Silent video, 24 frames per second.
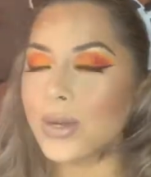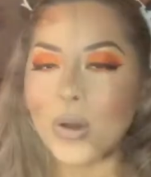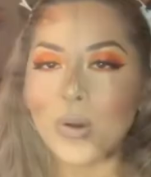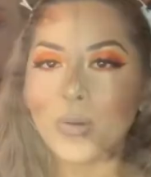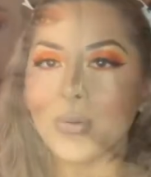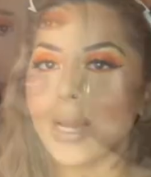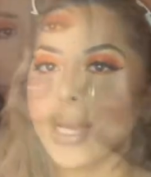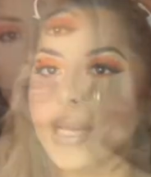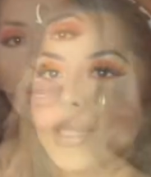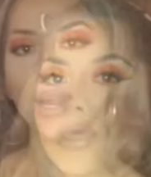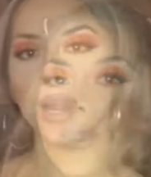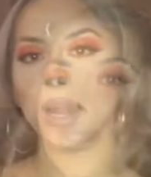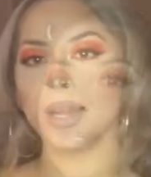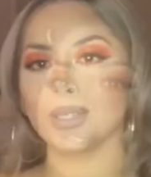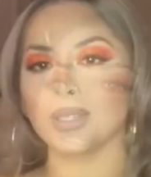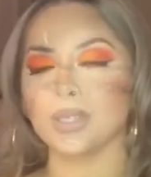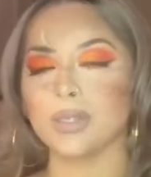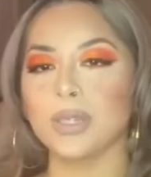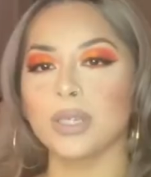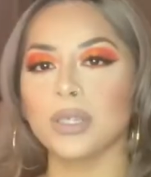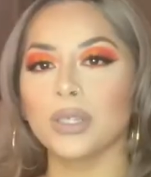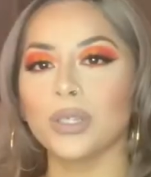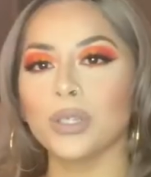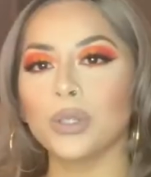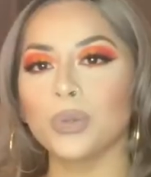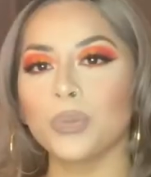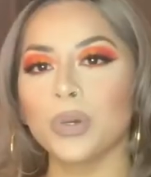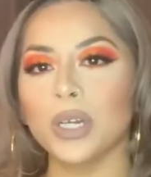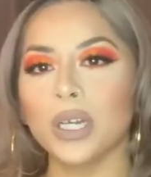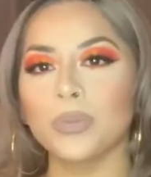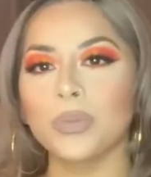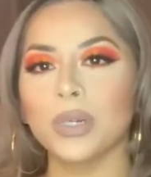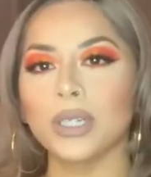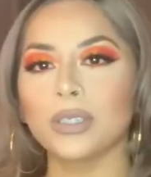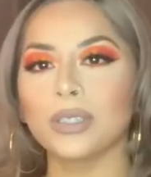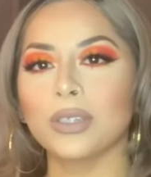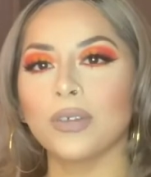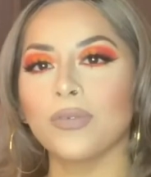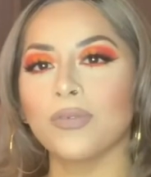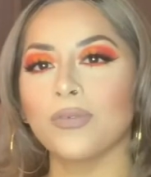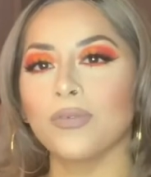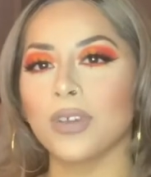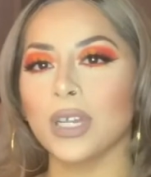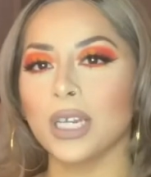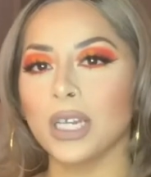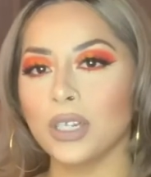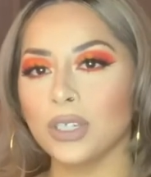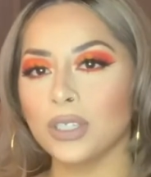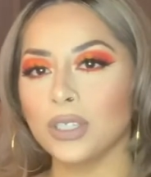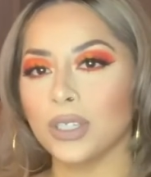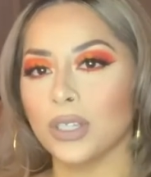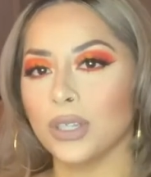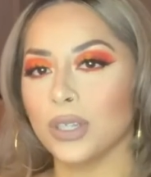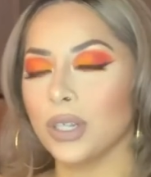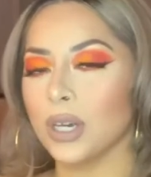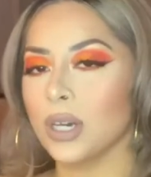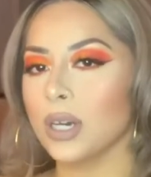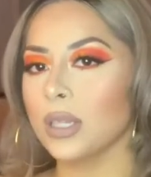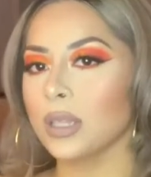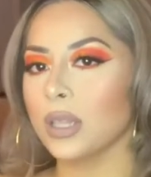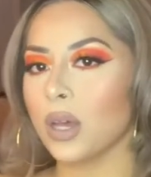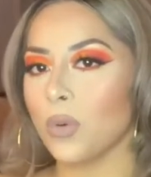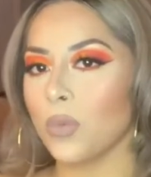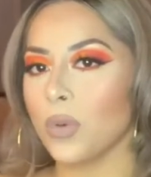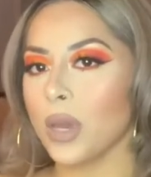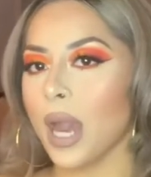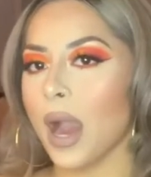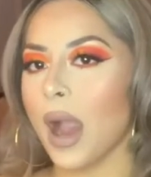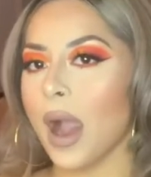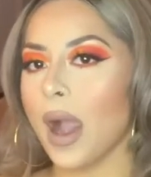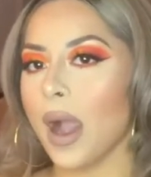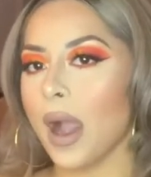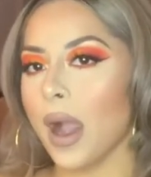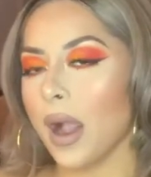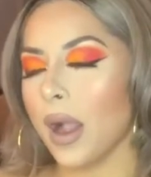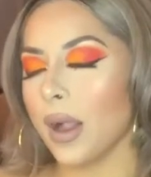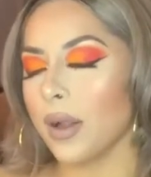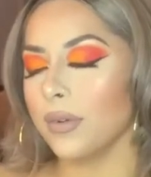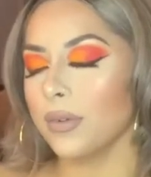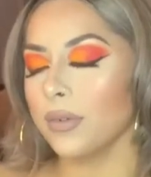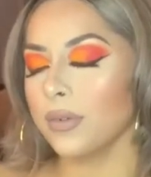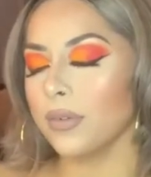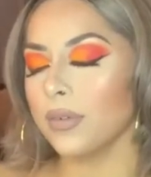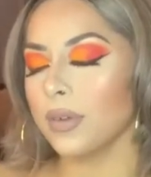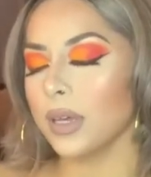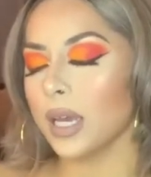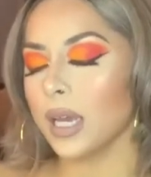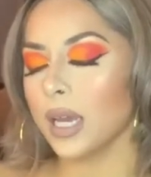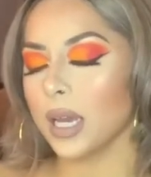All right, guys, so this is pretty much the finished look that we have,